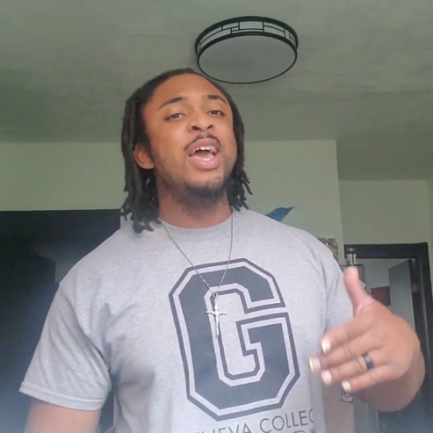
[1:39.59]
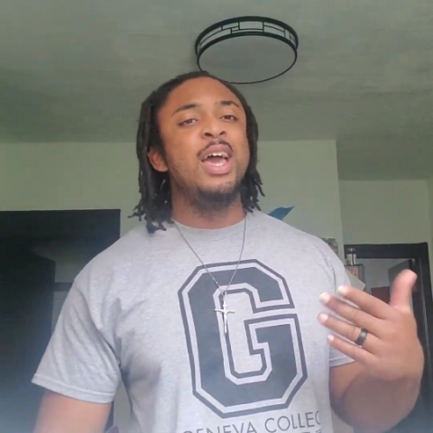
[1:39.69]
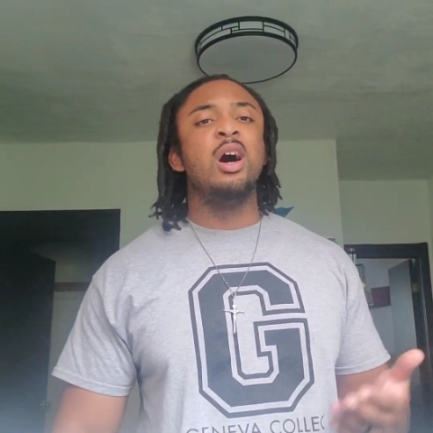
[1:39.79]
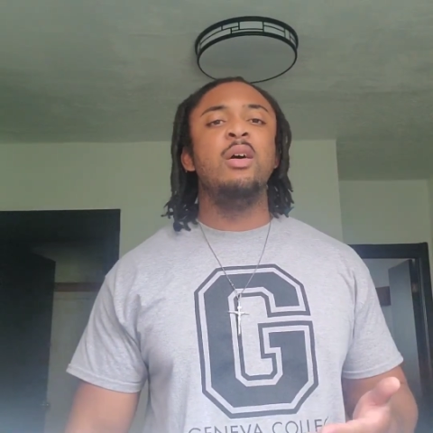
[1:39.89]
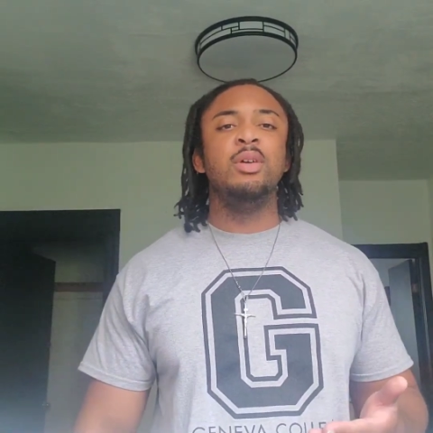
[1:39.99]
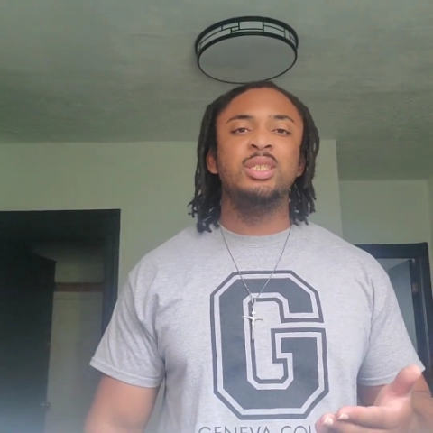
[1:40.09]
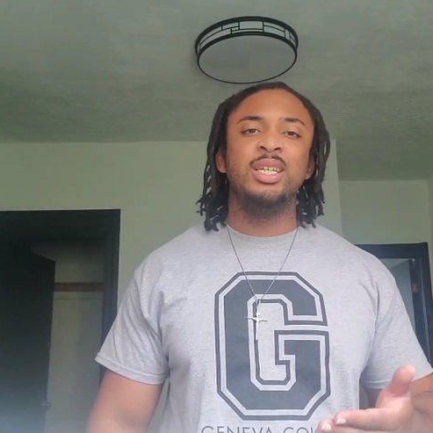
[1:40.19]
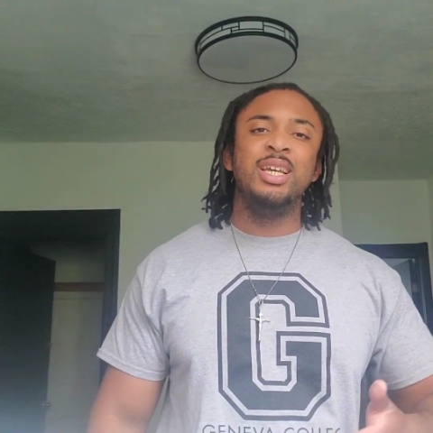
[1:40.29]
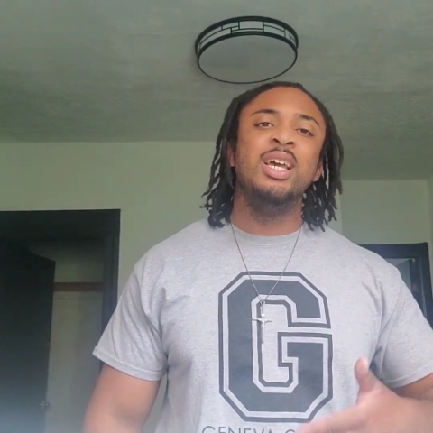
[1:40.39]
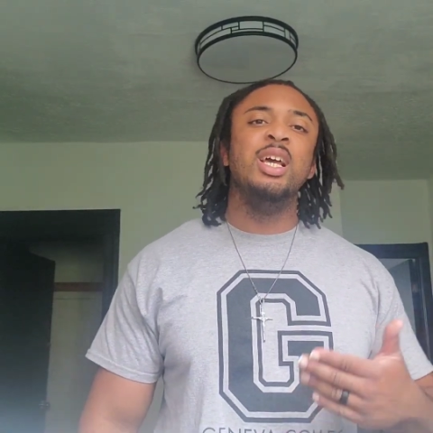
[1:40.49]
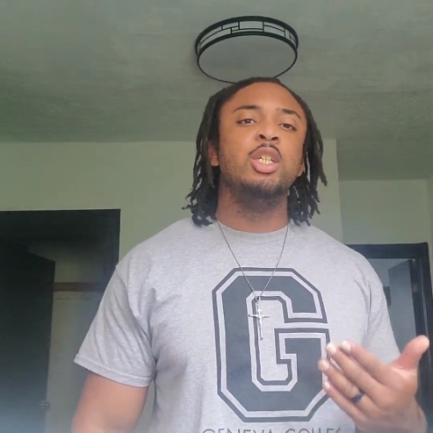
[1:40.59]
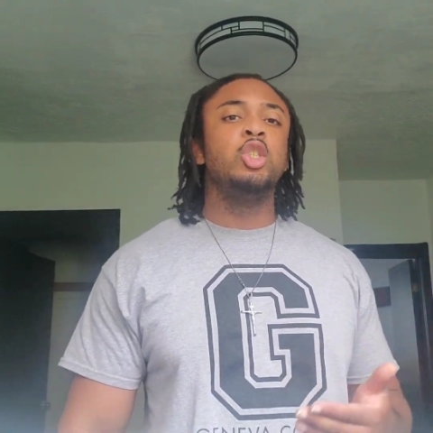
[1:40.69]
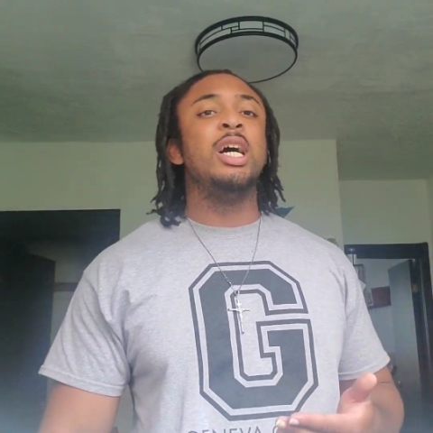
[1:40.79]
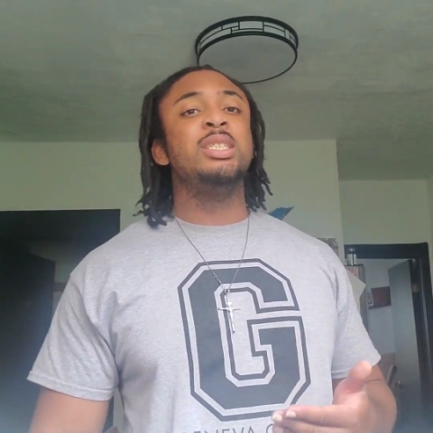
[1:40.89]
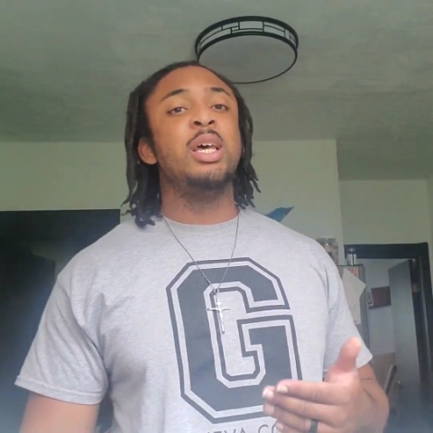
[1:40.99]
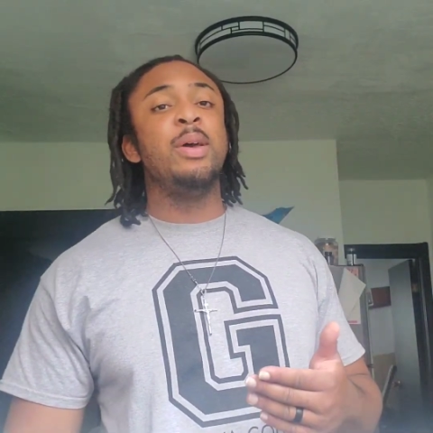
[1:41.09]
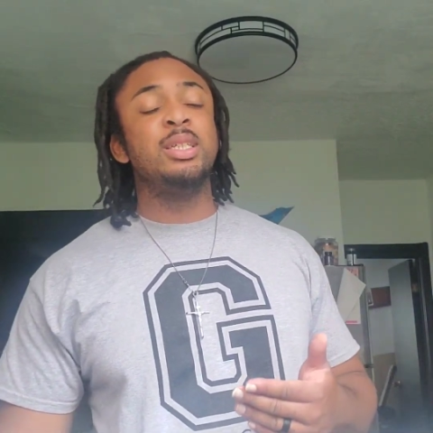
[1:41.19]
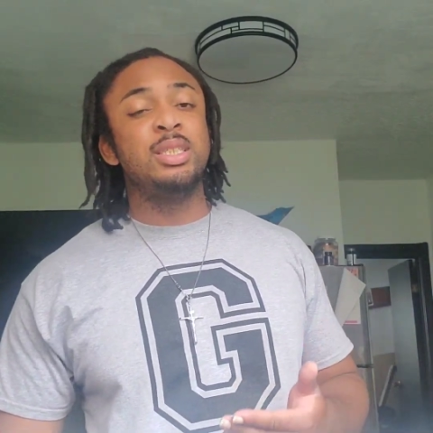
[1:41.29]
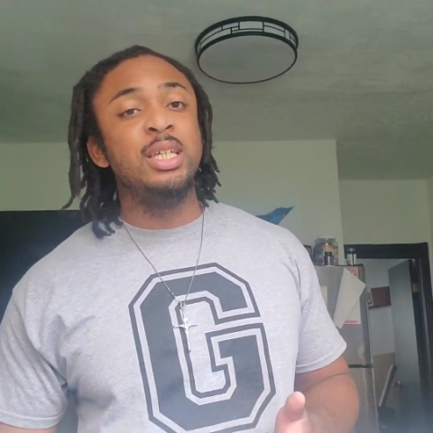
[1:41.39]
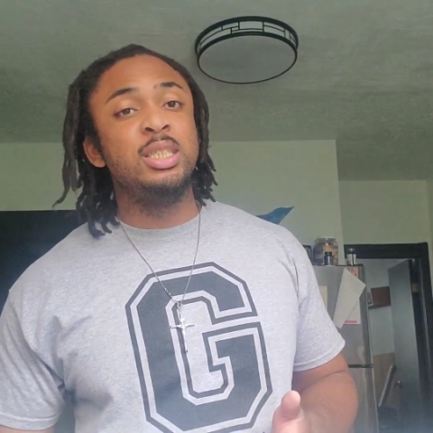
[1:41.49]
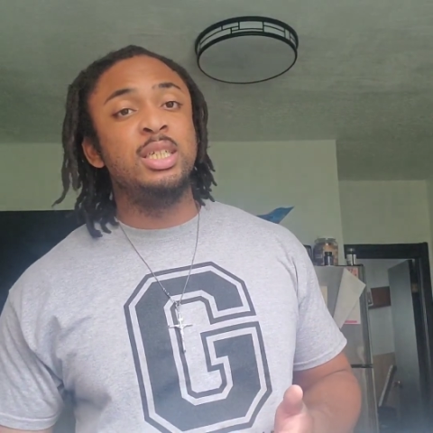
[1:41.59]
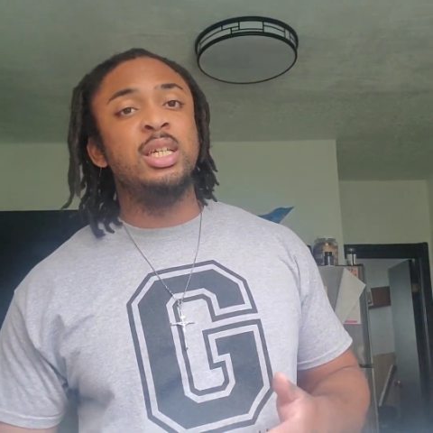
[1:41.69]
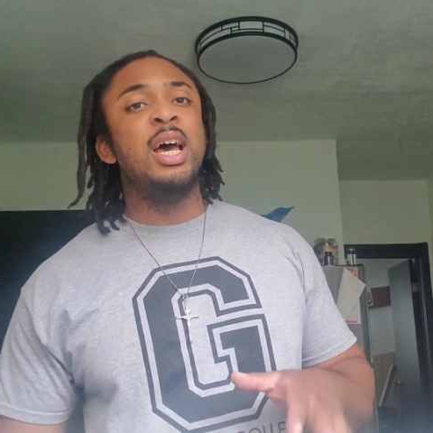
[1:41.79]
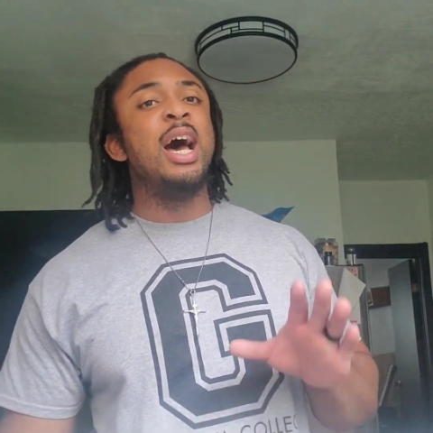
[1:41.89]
and obviously tricep extensions.